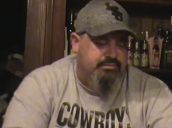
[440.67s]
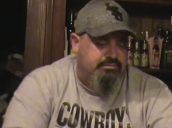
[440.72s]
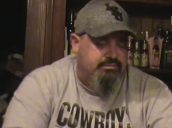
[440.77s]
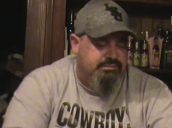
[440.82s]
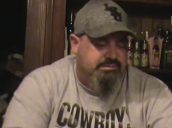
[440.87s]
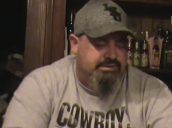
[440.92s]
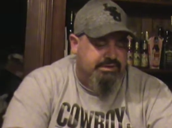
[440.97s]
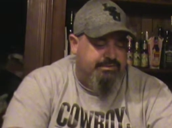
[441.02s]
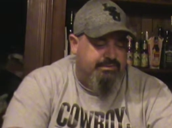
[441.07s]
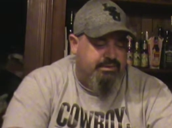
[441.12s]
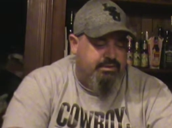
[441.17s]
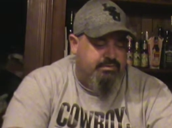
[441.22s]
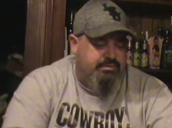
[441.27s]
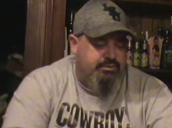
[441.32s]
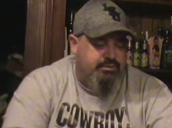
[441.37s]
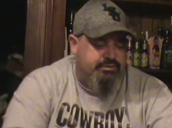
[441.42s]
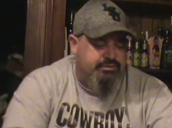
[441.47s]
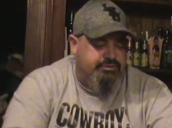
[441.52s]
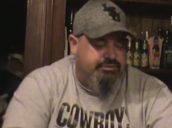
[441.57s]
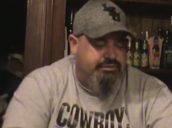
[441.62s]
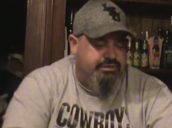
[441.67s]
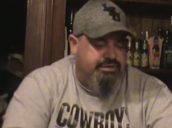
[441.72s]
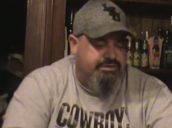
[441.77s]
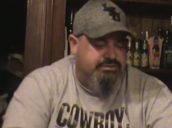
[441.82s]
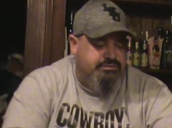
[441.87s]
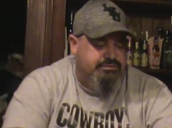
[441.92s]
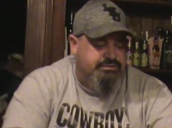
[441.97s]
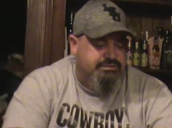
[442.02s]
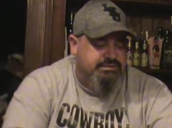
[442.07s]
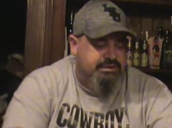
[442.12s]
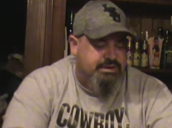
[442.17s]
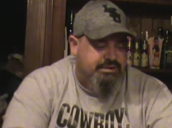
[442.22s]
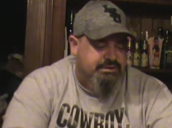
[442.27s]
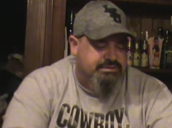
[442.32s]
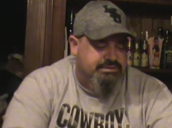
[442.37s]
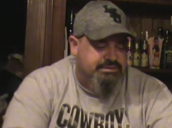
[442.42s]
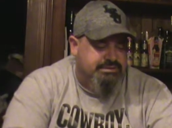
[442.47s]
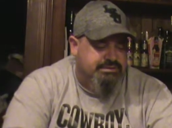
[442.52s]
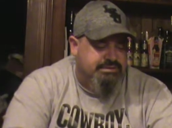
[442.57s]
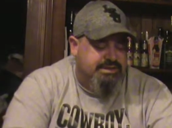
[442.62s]
some of your more traditional
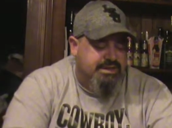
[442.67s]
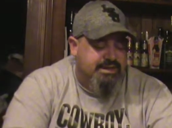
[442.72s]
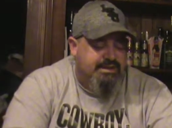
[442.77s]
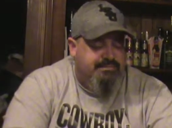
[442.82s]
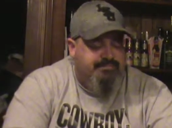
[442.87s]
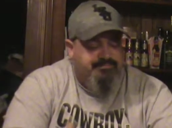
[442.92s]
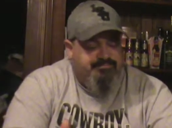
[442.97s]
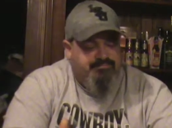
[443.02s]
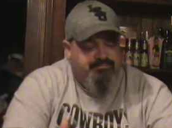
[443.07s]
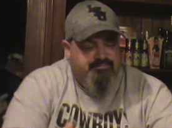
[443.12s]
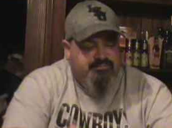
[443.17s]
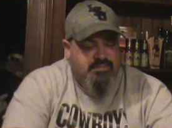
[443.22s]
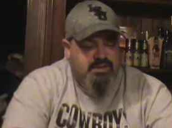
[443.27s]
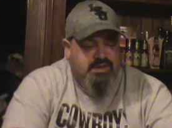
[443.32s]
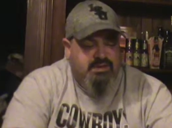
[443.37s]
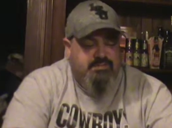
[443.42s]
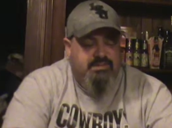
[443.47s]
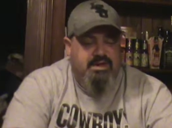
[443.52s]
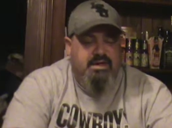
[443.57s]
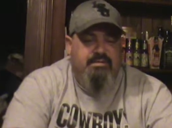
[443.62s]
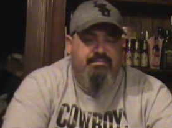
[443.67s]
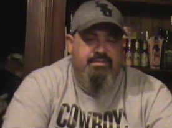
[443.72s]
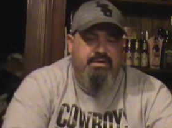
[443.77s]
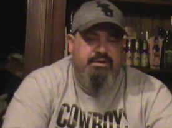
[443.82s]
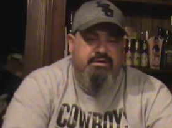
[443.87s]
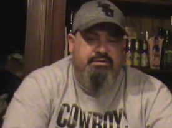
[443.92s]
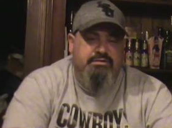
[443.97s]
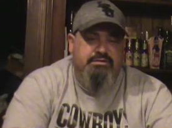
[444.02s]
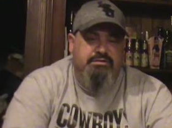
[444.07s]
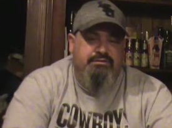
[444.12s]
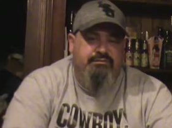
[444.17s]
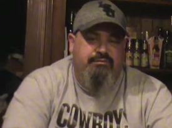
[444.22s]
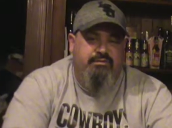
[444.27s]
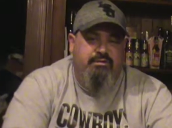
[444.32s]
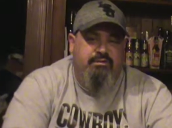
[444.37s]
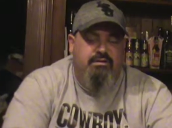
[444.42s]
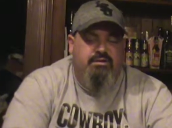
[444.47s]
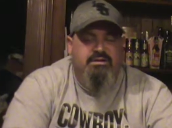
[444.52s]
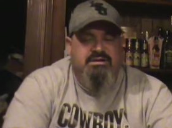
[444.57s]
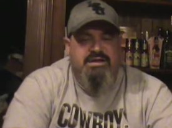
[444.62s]
sauces that you may have been using for a
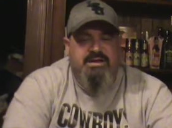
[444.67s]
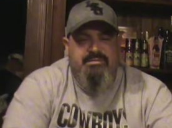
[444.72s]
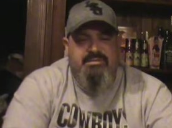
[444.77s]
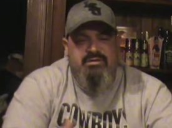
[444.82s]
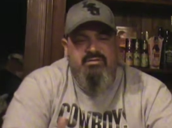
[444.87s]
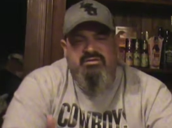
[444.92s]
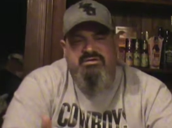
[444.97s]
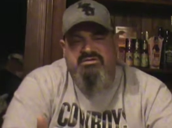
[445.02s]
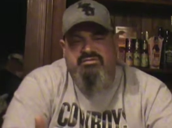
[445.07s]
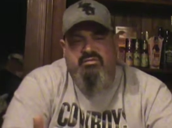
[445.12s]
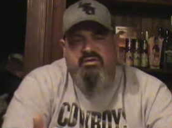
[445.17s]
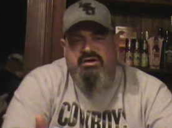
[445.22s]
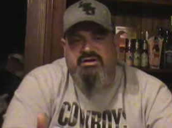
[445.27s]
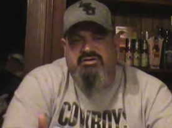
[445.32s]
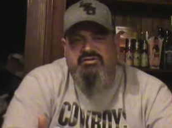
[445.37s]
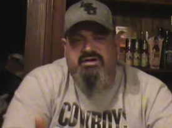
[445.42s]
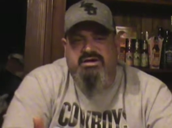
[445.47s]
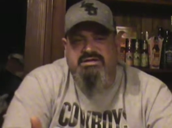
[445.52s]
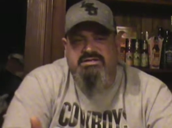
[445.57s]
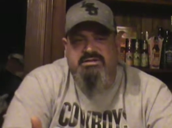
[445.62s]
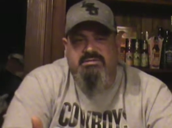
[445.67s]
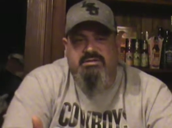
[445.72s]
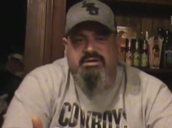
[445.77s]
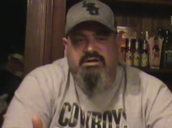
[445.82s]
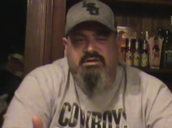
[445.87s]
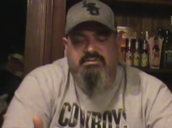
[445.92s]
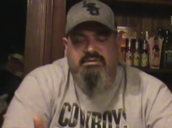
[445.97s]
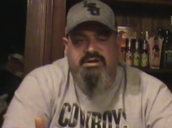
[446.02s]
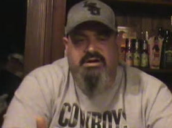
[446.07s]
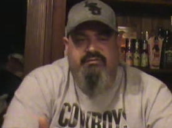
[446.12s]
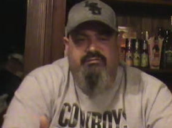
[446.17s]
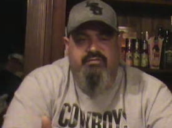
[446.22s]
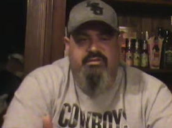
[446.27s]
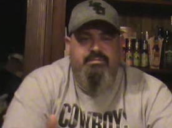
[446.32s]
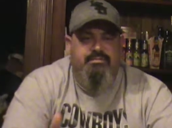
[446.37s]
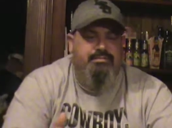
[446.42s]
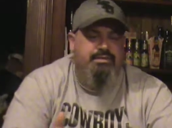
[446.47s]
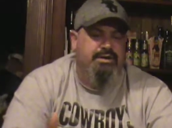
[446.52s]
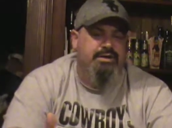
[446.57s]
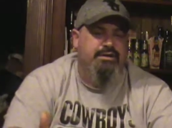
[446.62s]
long time. You just want to try something a little
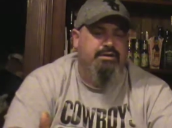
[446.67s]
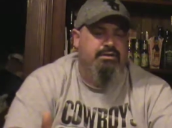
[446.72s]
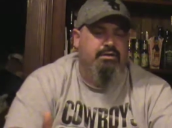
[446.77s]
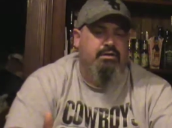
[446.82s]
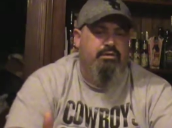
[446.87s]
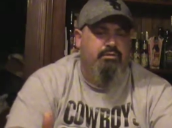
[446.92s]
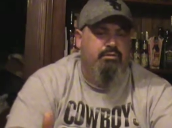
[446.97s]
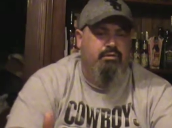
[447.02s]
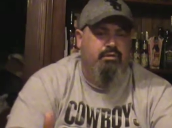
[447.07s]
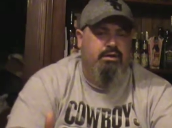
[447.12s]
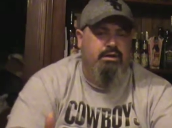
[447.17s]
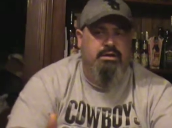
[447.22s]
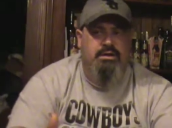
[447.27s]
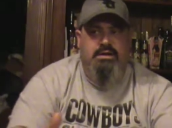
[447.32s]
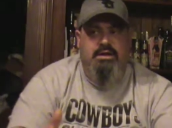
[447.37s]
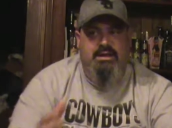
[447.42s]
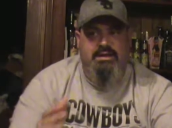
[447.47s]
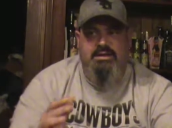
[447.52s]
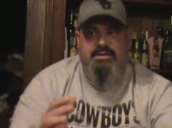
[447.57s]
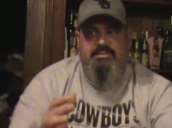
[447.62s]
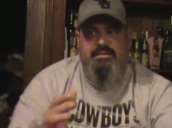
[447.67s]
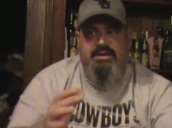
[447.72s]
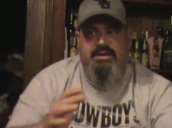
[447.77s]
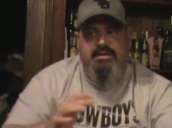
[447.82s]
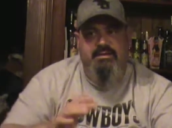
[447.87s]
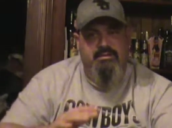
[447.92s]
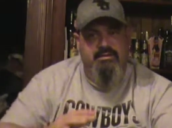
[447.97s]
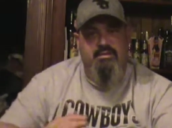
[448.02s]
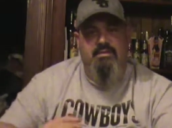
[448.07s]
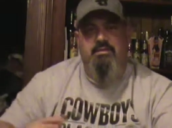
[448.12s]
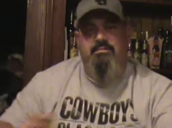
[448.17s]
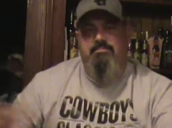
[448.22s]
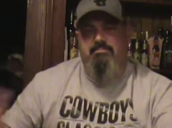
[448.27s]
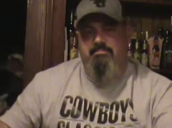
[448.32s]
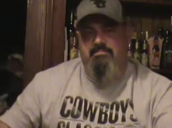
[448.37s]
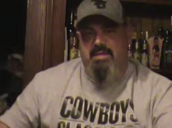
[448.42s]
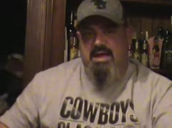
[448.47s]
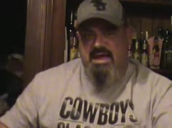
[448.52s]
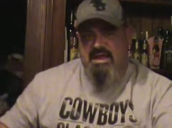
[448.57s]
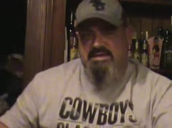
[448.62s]
different, but you don't want like to be
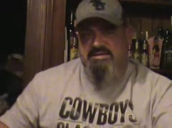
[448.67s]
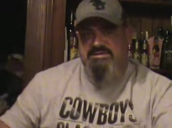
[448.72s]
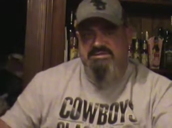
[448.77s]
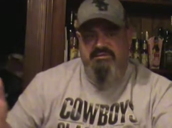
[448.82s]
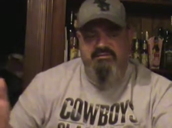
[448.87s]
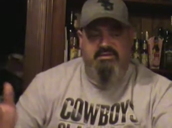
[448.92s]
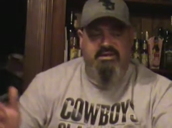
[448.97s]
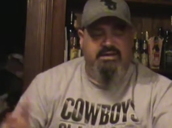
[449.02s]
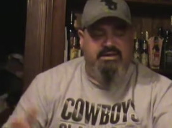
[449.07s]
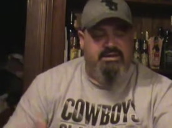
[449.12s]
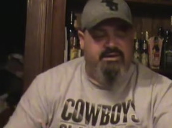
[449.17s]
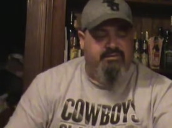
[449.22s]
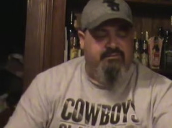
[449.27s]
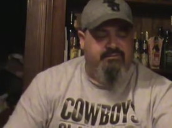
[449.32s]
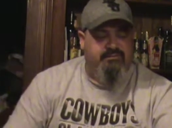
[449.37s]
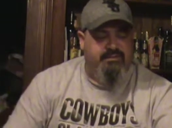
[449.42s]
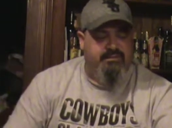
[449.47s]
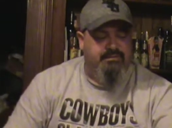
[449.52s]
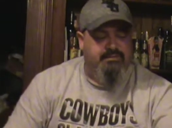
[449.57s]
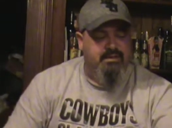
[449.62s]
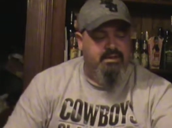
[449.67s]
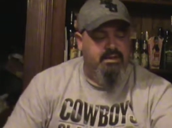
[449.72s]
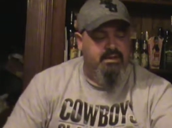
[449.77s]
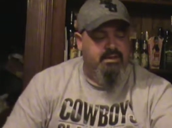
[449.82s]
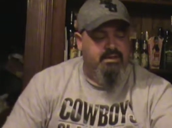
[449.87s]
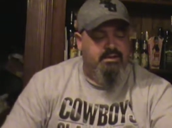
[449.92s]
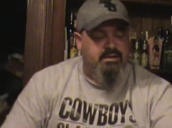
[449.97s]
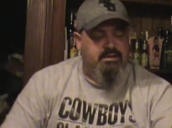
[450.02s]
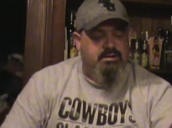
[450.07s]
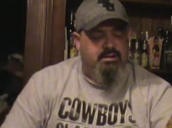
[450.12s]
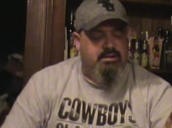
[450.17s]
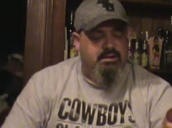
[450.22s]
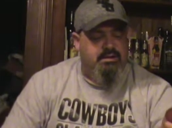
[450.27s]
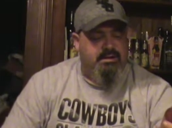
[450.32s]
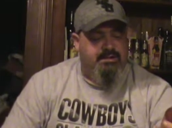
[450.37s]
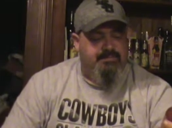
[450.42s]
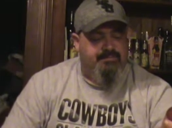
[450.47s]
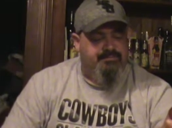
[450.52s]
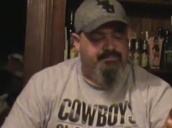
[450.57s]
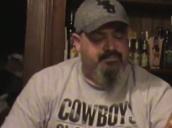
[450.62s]
massively different.
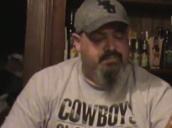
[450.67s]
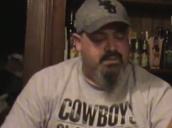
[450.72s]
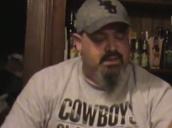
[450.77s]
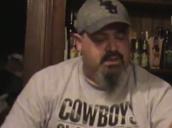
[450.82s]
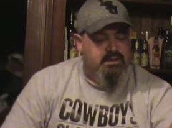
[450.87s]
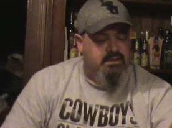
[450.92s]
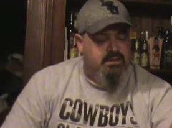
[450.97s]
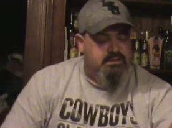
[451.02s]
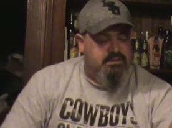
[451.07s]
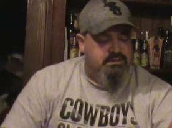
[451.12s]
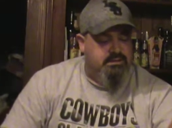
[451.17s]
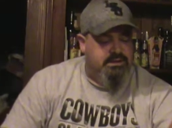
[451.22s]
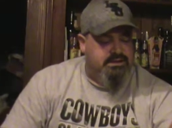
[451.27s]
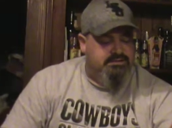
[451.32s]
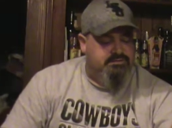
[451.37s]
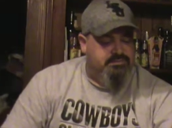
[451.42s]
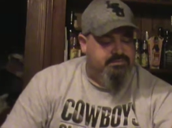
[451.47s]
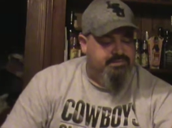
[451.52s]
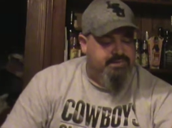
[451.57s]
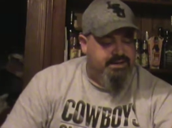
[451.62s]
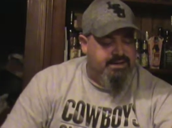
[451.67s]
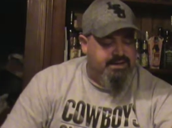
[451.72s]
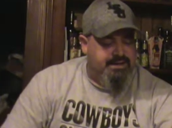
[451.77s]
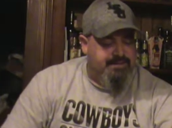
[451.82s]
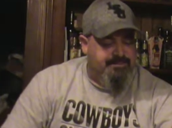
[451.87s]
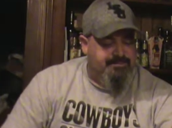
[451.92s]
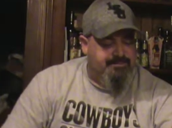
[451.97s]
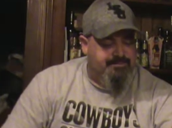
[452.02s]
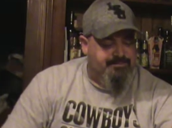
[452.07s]
Um, this would be